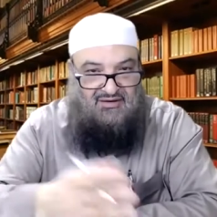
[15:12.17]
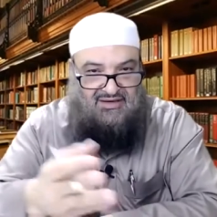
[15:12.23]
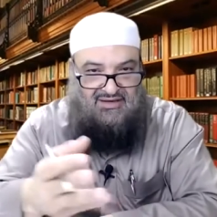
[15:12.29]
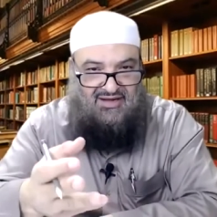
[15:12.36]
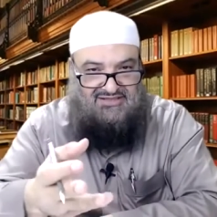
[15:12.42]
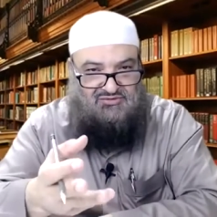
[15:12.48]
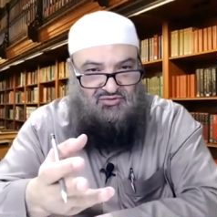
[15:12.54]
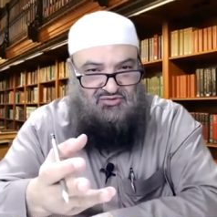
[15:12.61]
He
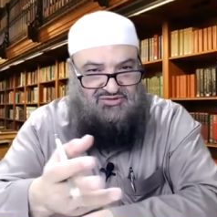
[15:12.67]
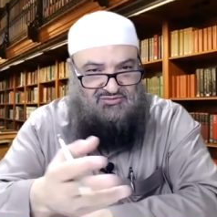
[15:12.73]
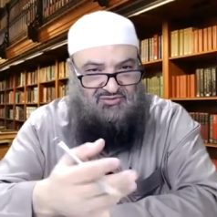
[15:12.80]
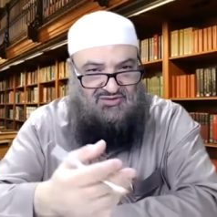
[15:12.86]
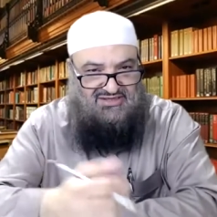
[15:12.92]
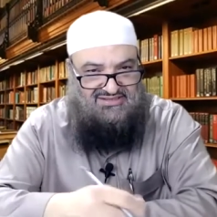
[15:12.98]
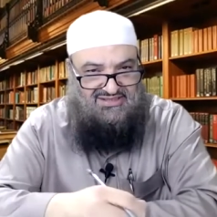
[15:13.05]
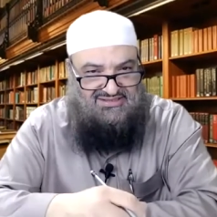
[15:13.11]
asked,
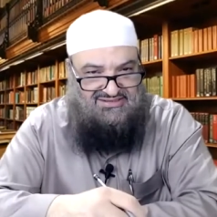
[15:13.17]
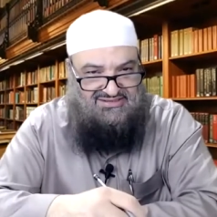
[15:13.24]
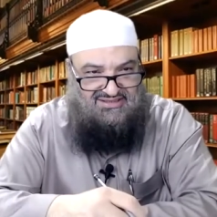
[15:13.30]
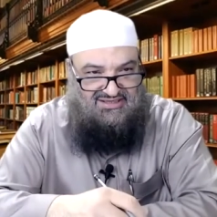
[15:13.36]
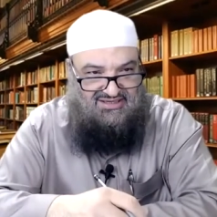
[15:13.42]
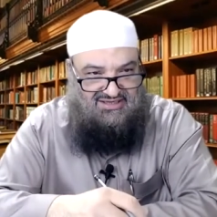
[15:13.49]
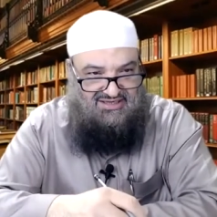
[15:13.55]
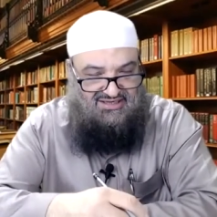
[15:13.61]
"What is this?"
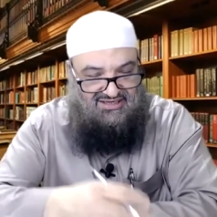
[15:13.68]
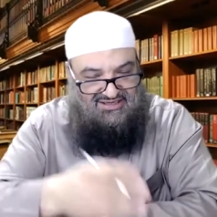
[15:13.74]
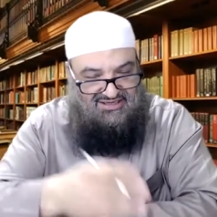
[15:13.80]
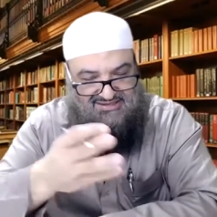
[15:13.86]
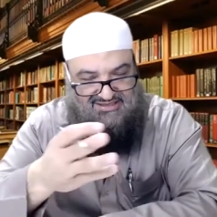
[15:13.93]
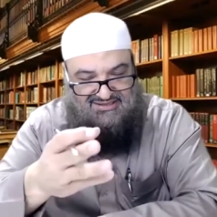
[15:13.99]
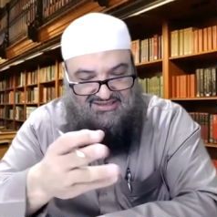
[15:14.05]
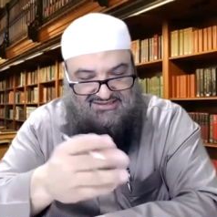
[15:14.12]
He
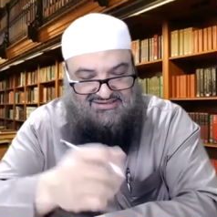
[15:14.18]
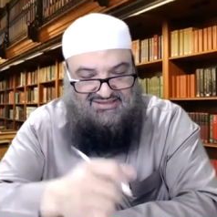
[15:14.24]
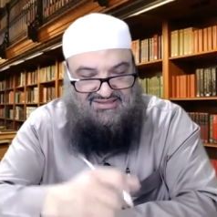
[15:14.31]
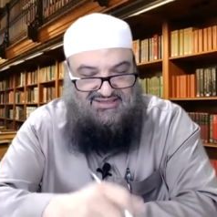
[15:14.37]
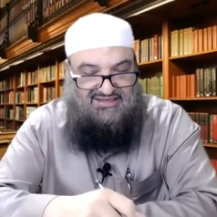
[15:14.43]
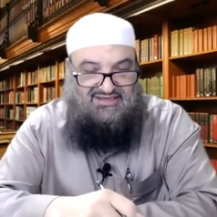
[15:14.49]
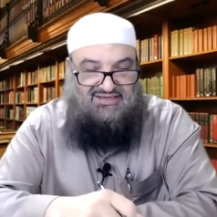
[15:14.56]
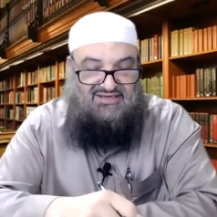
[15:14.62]
said that
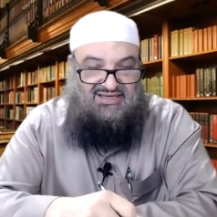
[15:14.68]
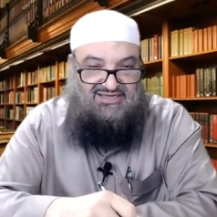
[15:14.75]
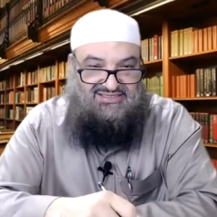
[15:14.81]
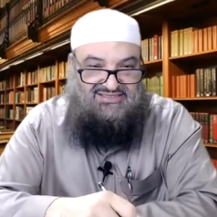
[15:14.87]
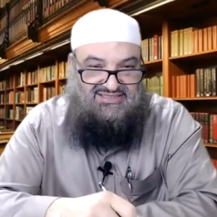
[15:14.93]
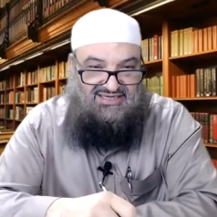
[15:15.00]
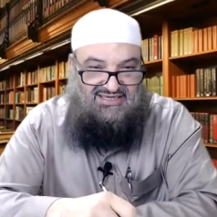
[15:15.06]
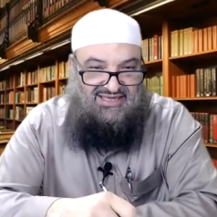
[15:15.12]
uh,
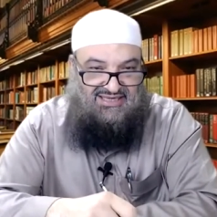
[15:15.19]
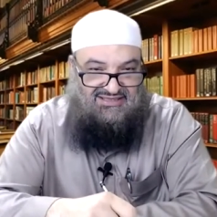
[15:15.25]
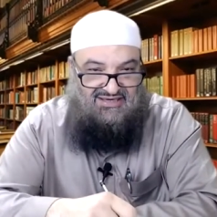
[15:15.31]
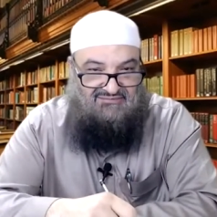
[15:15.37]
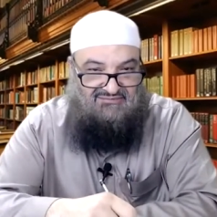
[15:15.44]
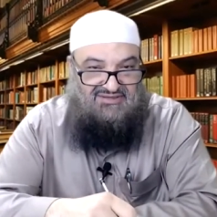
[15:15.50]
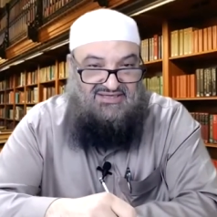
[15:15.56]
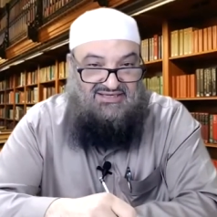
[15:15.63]
he's he had
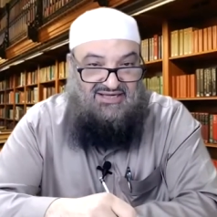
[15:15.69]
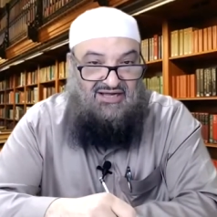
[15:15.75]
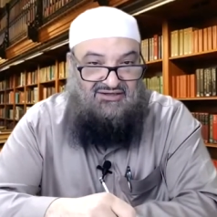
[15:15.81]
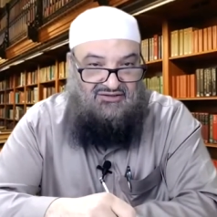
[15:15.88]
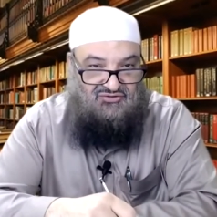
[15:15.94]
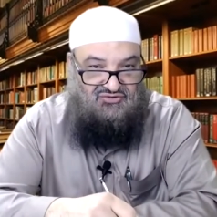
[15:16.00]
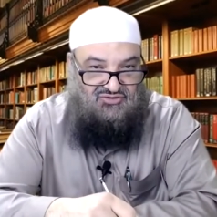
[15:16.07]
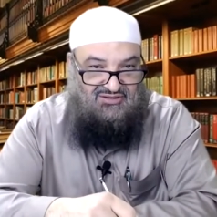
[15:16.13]
committed
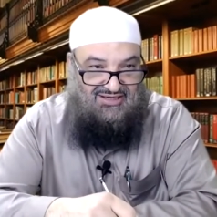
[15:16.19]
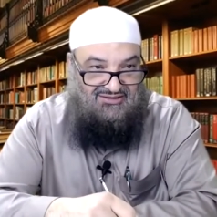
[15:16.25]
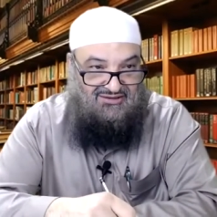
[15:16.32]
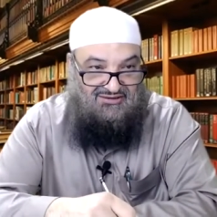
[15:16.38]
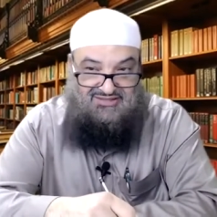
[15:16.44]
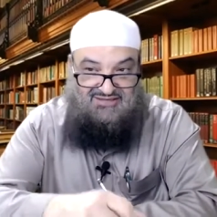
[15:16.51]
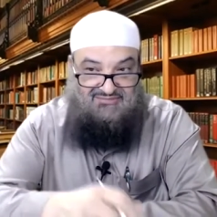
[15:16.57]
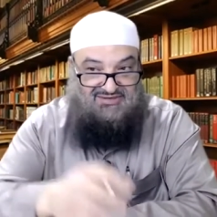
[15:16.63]
adultery.
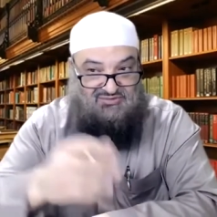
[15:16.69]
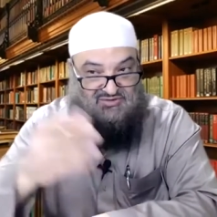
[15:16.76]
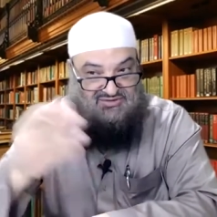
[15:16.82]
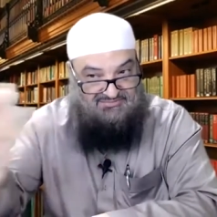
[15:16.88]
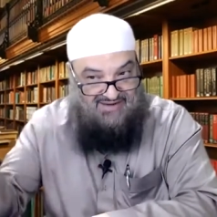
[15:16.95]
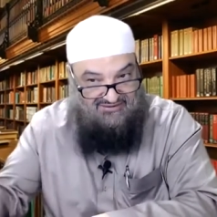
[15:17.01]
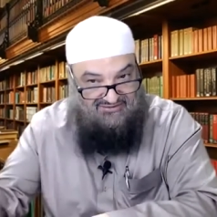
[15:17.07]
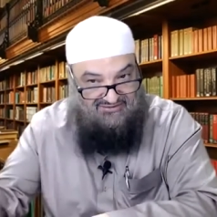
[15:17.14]
Adultery means he
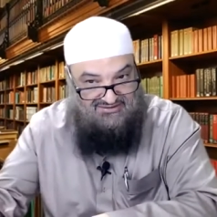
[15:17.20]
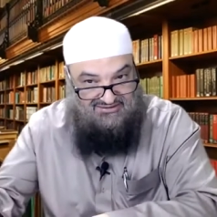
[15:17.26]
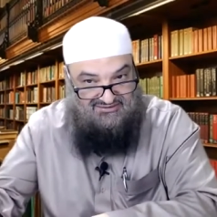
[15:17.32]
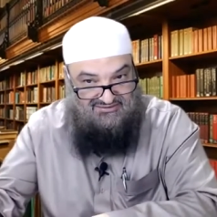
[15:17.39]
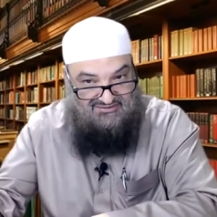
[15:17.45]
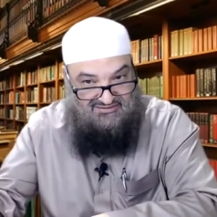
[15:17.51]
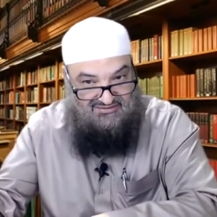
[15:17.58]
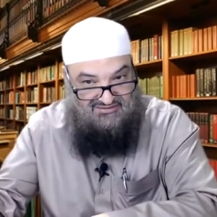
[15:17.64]
was married
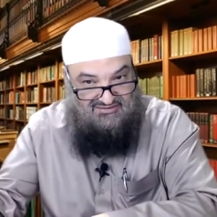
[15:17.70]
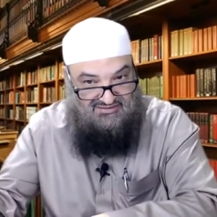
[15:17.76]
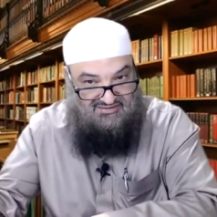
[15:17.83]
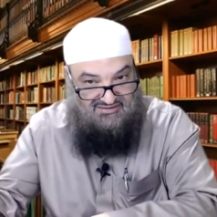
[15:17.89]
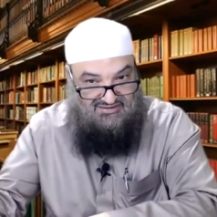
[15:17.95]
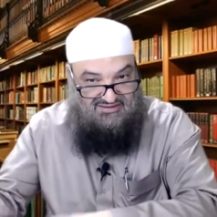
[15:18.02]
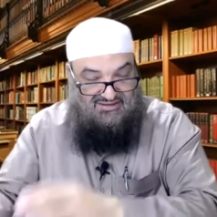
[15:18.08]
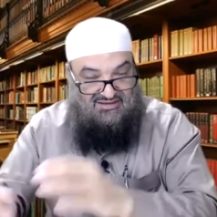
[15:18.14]

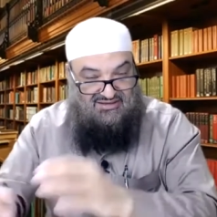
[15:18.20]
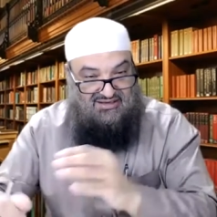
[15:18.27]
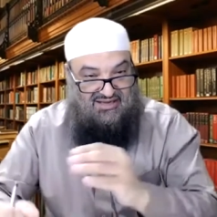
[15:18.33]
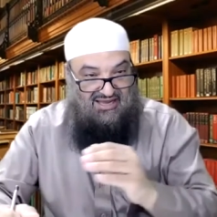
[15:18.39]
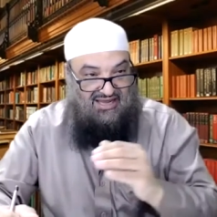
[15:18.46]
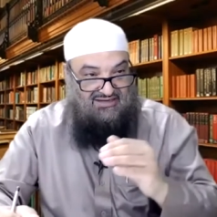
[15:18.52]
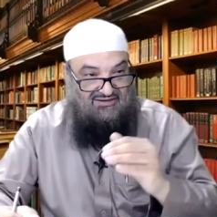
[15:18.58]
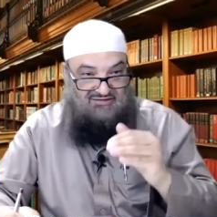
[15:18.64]

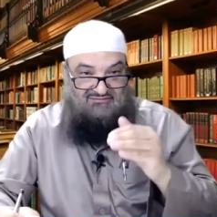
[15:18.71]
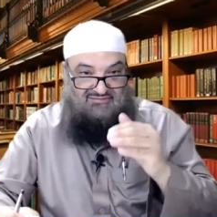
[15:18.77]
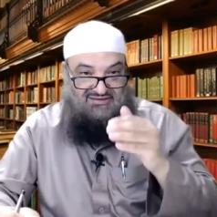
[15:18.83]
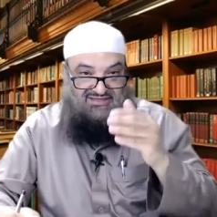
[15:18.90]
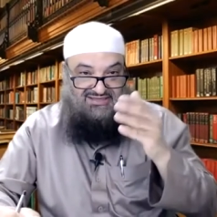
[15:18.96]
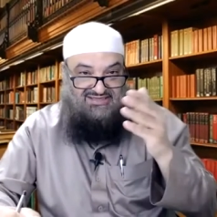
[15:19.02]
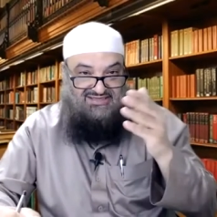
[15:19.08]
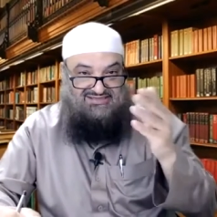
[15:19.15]
and
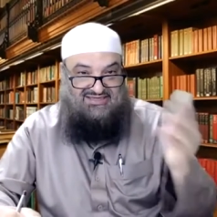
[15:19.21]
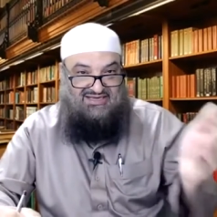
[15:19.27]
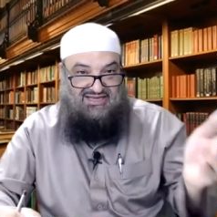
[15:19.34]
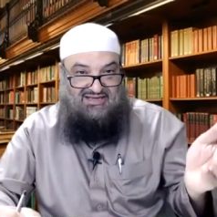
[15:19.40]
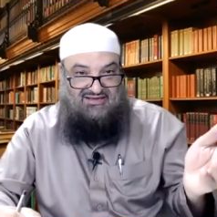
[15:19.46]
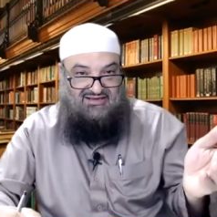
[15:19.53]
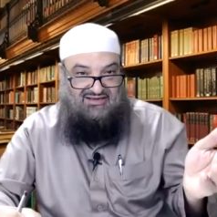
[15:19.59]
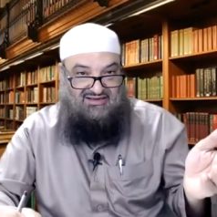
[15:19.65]
committed the
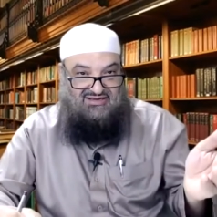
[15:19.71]
zina.